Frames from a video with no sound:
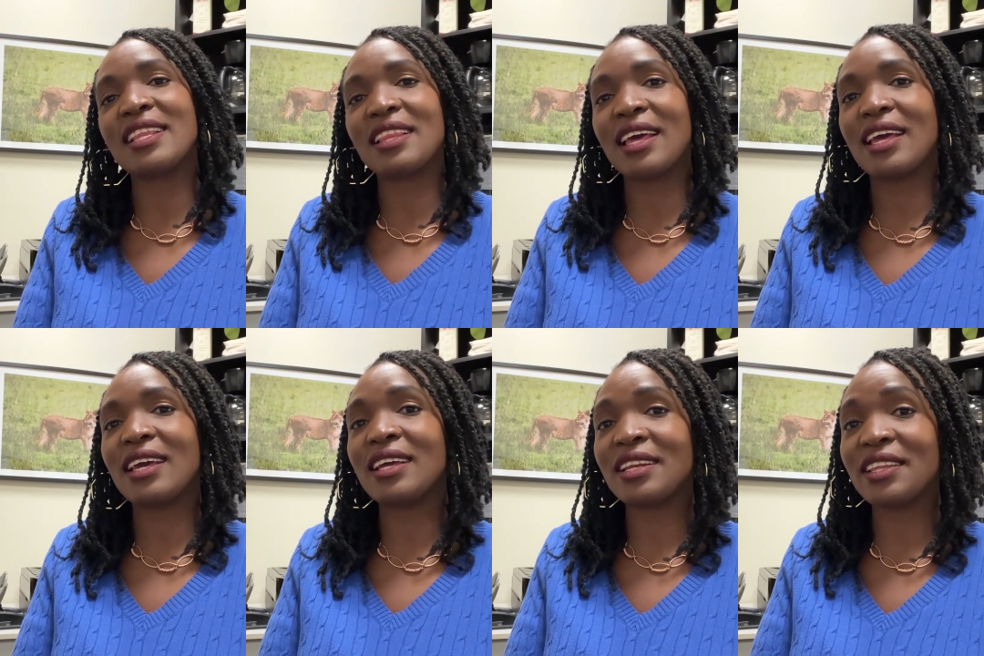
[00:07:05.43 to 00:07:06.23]

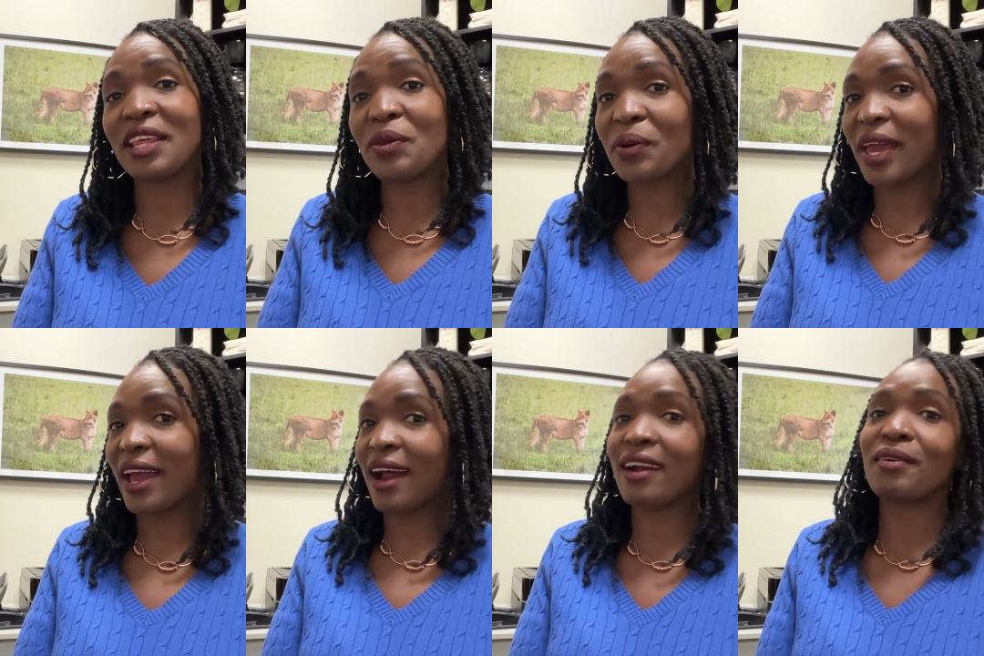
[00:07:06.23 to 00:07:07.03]
the UK
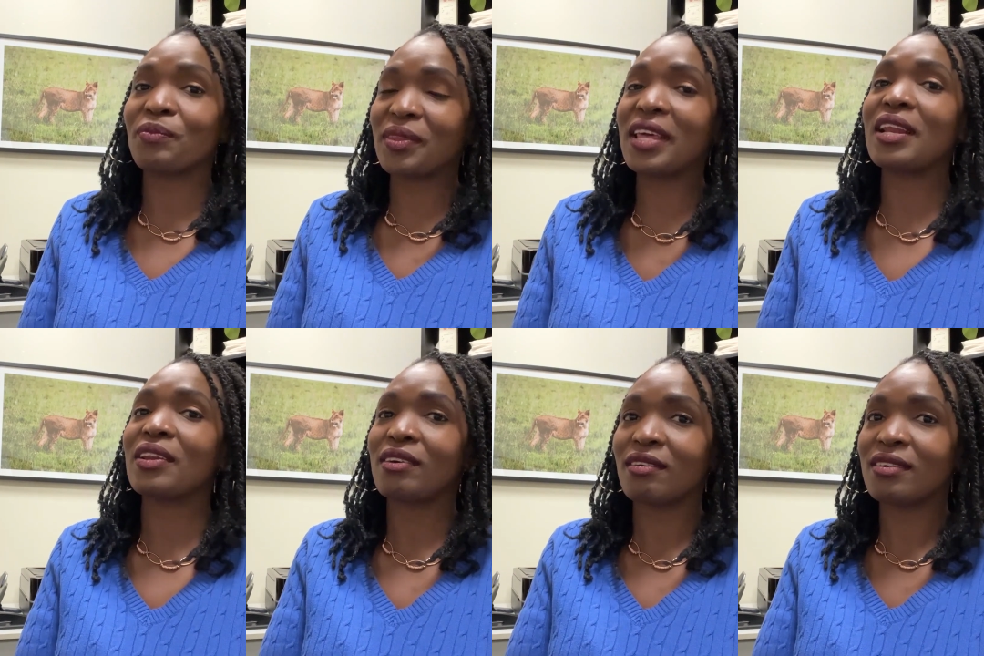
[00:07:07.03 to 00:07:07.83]
are within
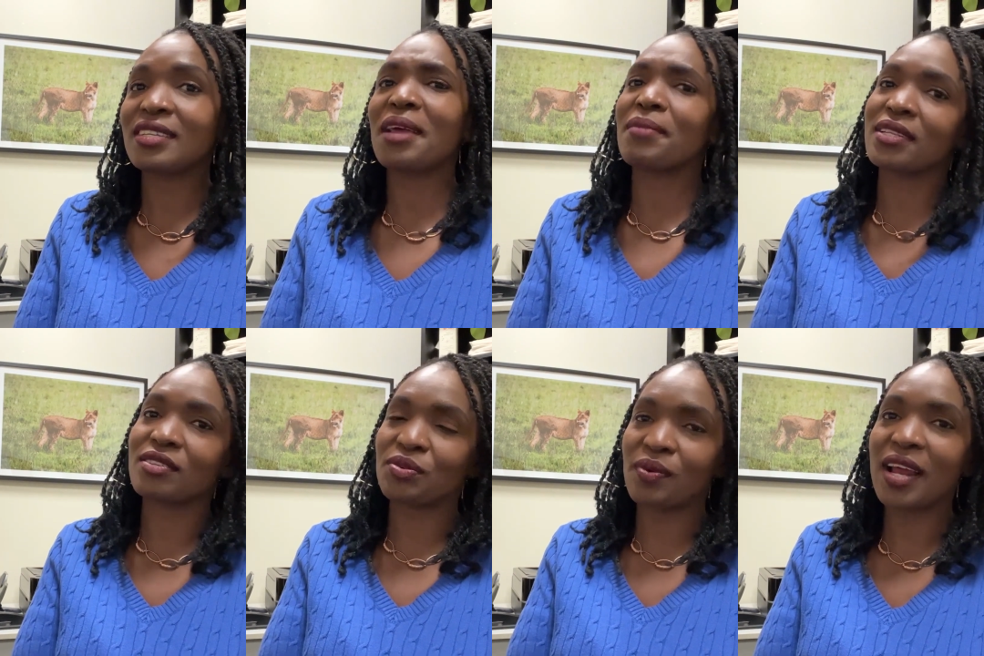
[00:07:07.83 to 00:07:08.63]
10 months
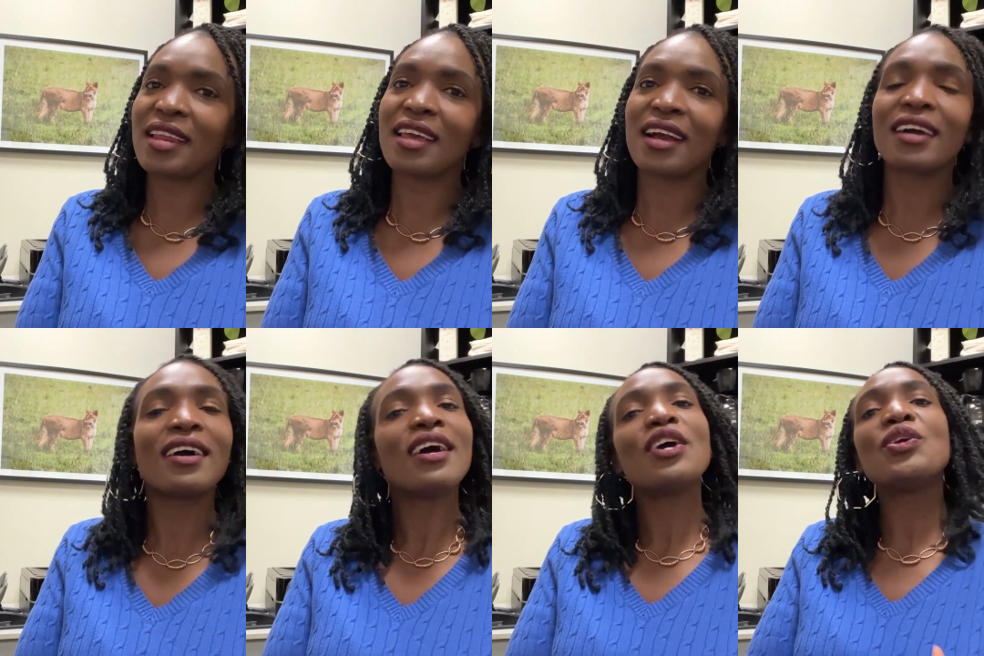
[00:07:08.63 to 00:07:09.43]
to 1 year.
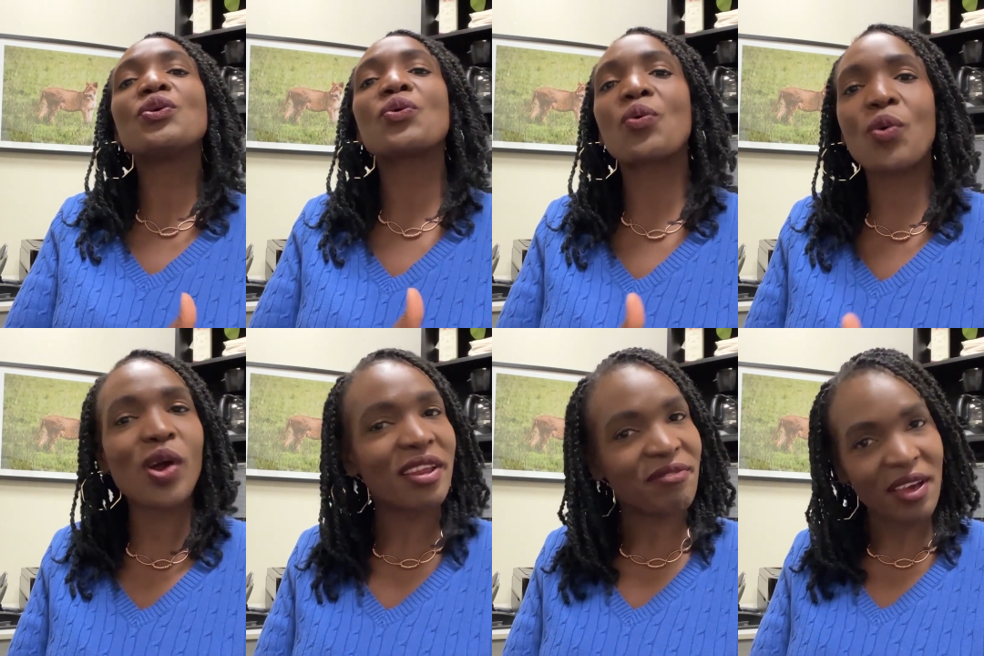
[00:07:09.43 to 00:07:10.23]
You
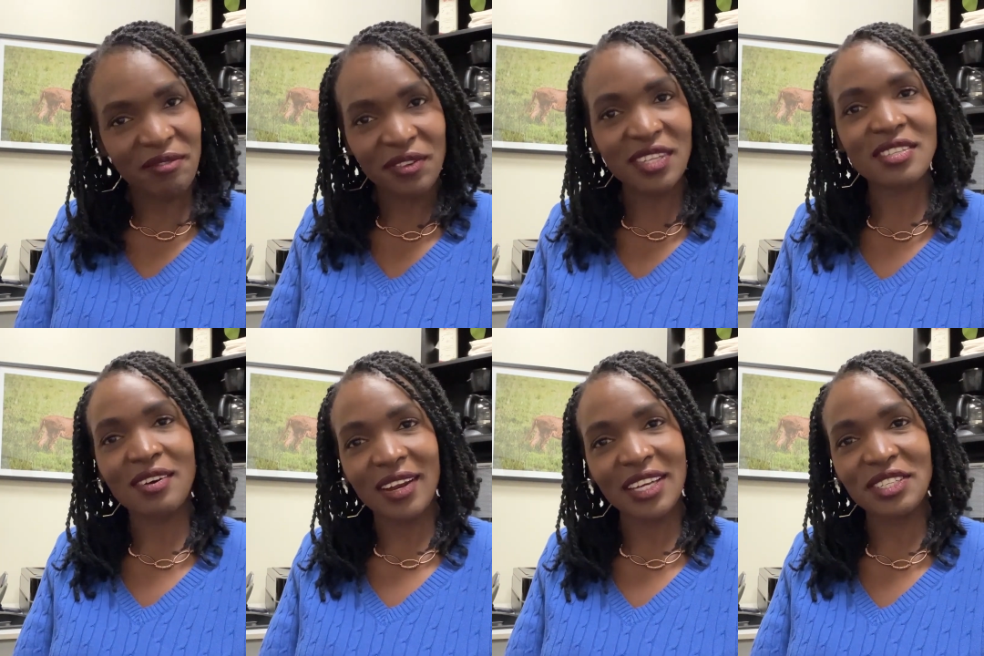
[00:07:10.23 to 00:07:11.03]
qualify for this
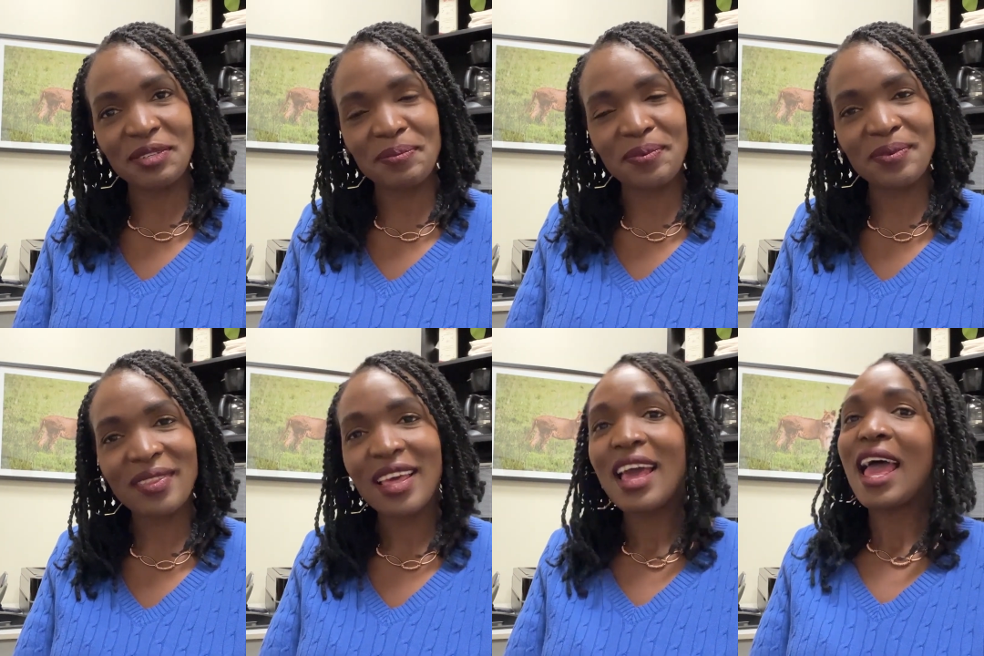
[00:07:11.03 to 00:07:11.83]
scholarship.
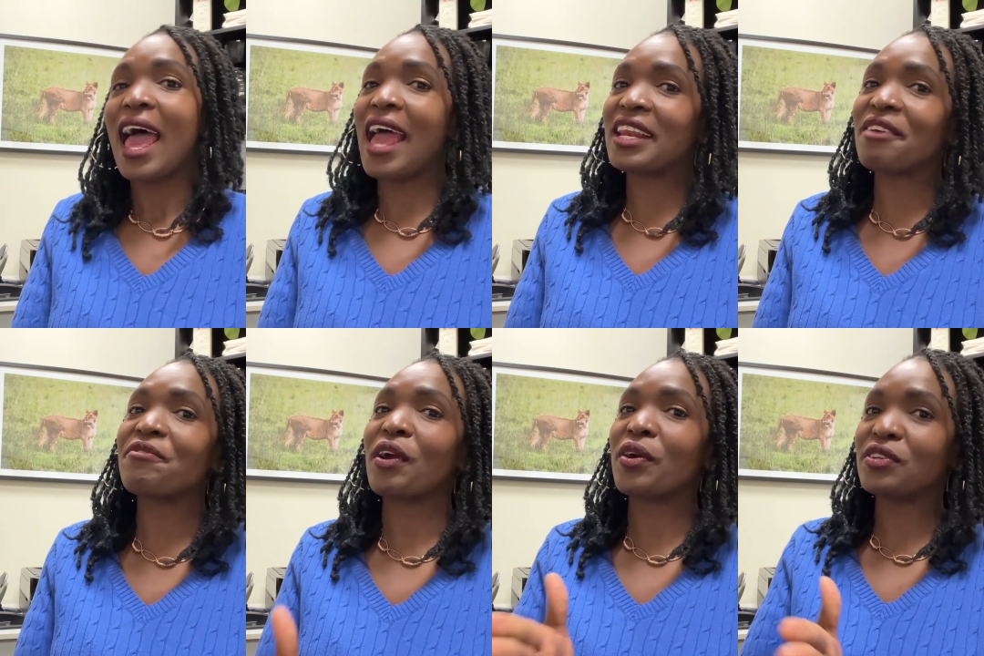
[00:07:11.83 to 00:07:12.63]
And if
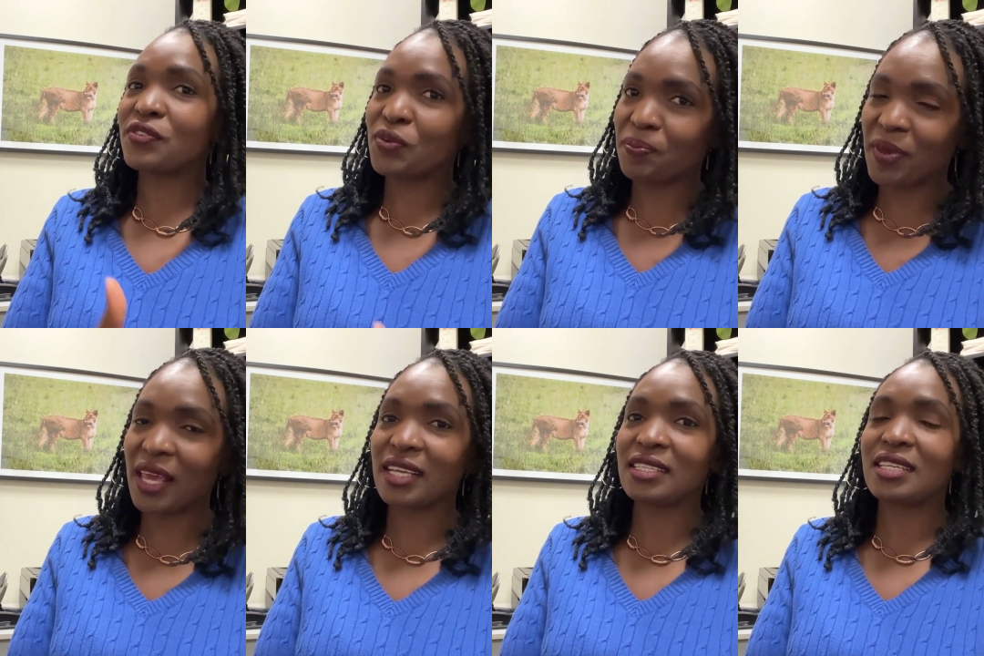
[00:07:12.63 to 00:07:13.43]
you're going to do
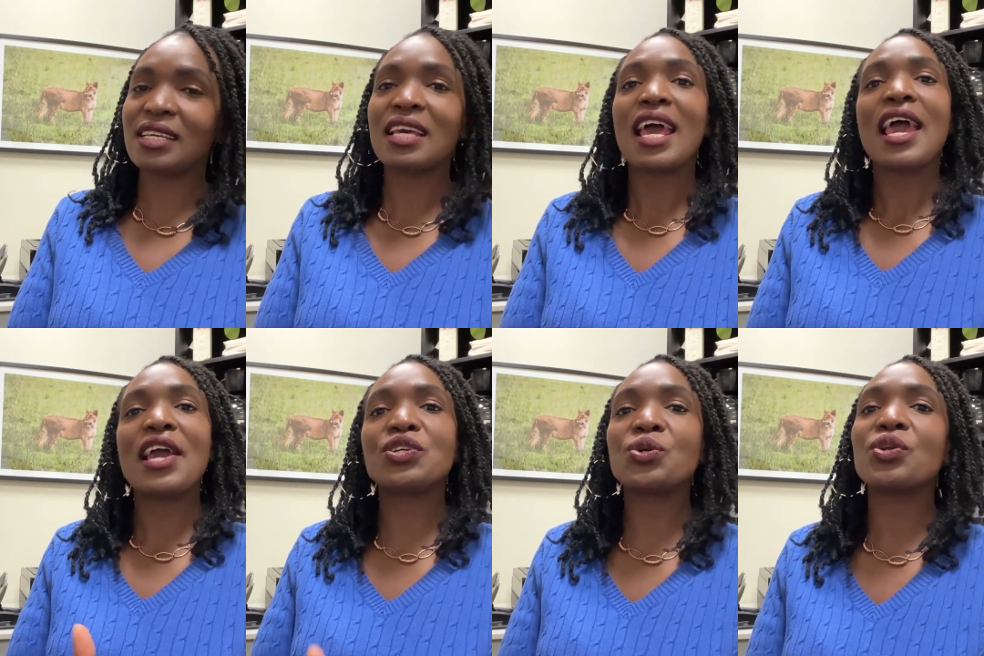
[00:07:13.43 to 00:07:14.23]
PhD, it
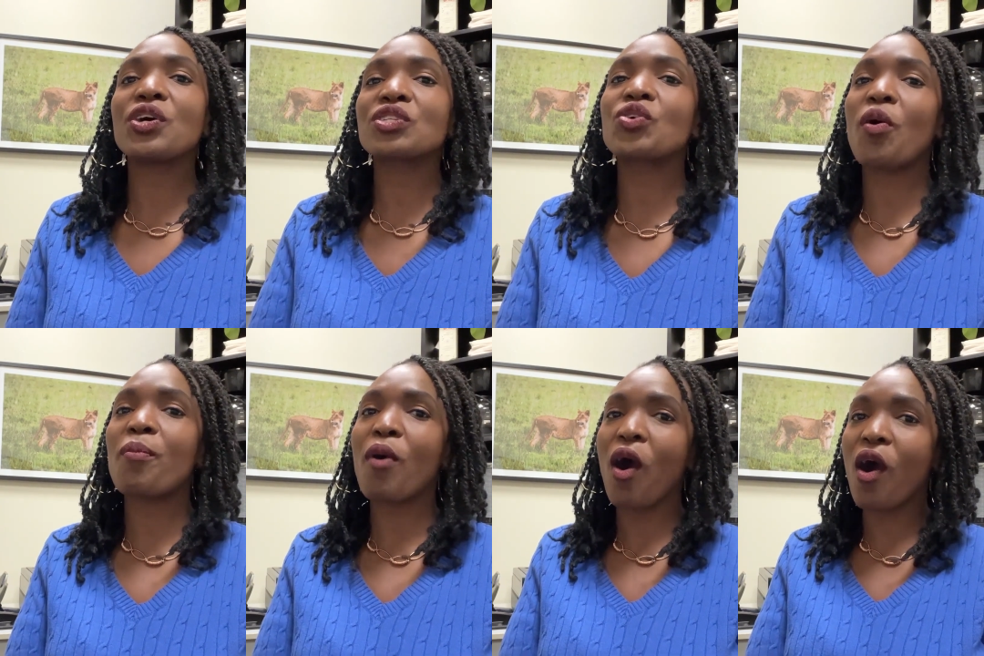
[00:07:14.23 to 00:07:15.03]
should not go
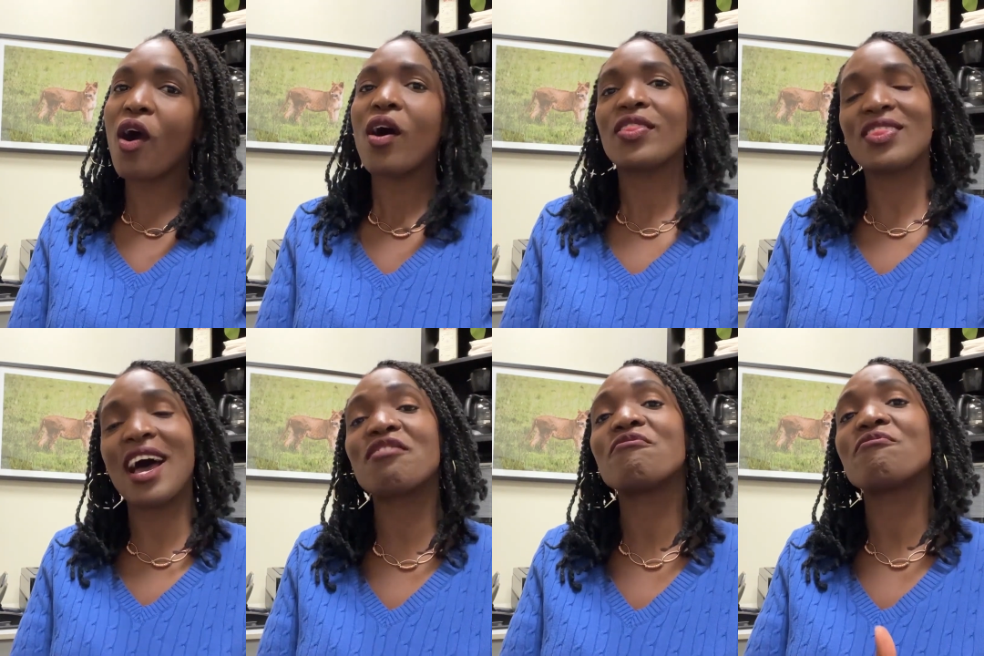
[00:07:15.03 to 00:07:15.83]
more
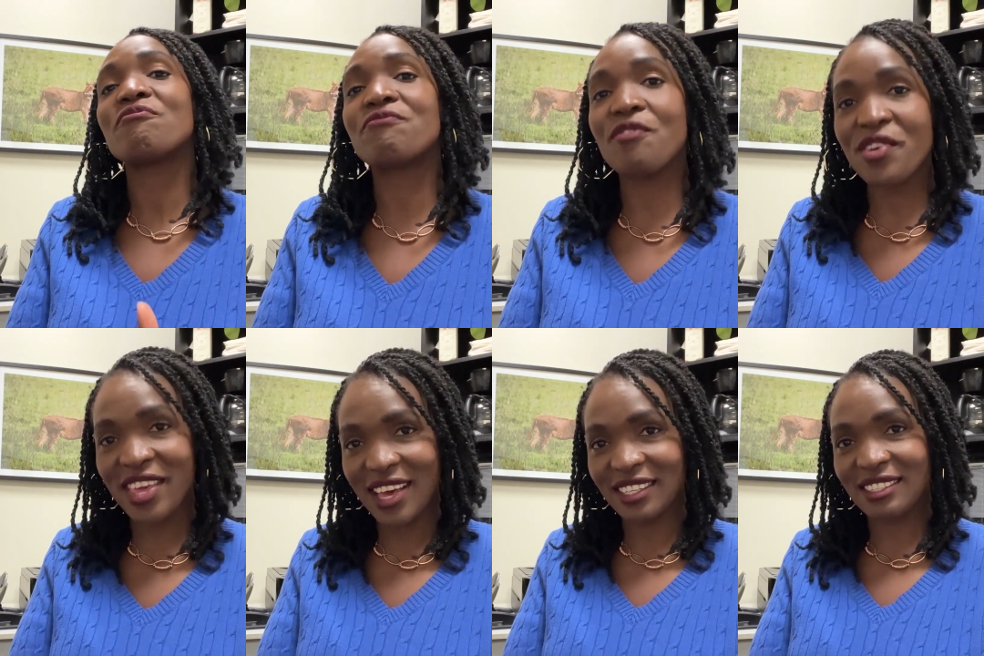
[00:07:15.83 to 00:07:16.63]
than 4
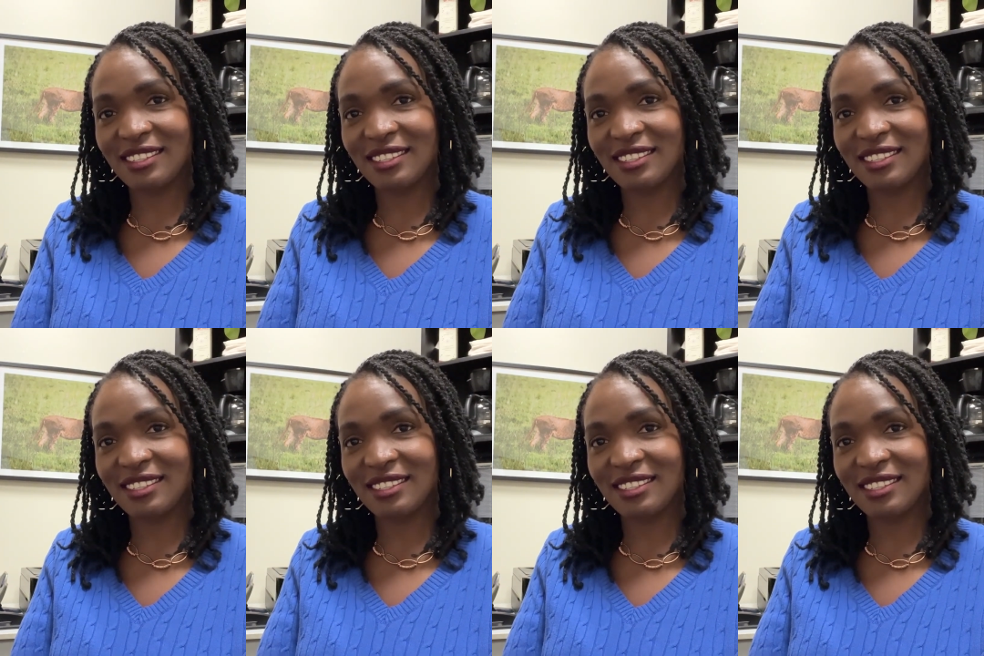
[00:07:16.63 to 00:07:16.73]
years.